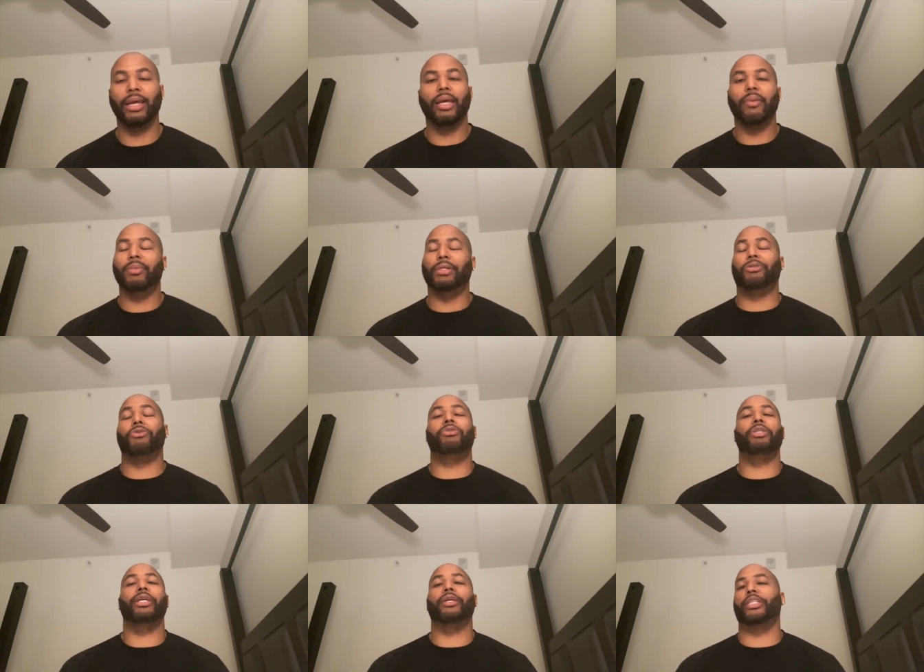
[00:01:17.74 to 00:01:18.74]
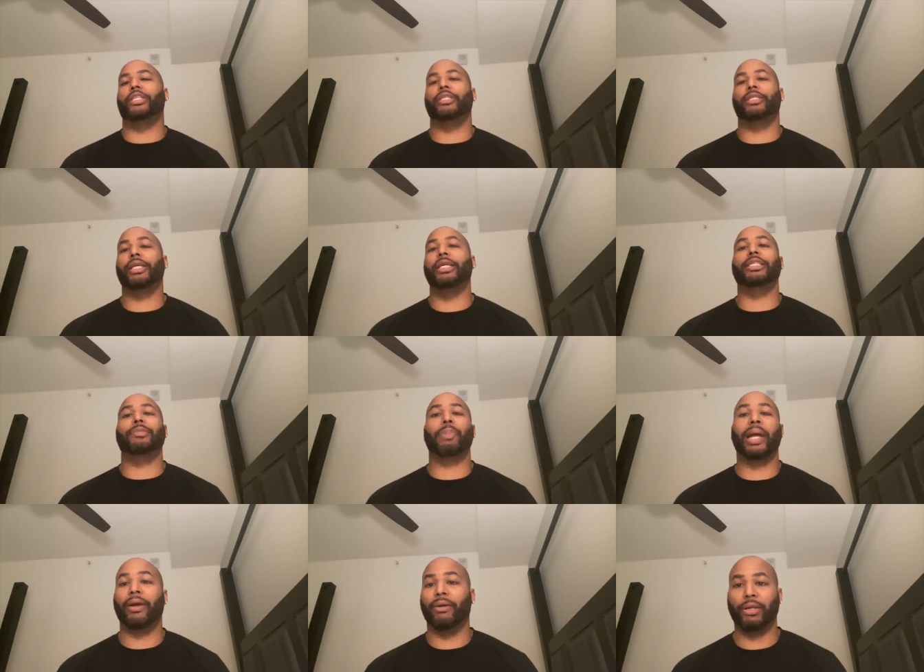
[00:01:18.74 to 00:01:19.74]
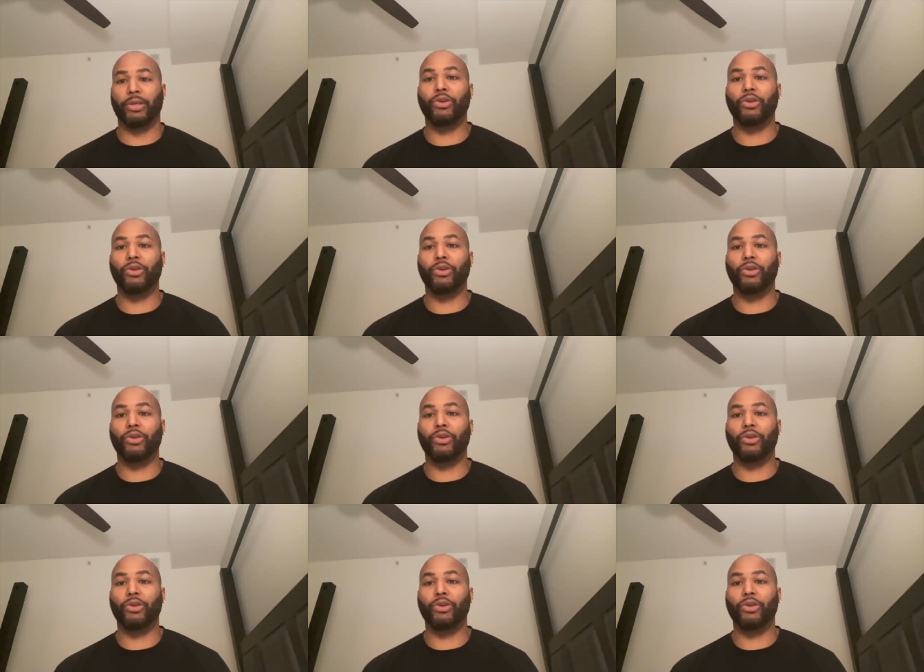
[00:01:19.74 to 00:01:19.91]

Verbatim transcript: but you see it see it sparingly.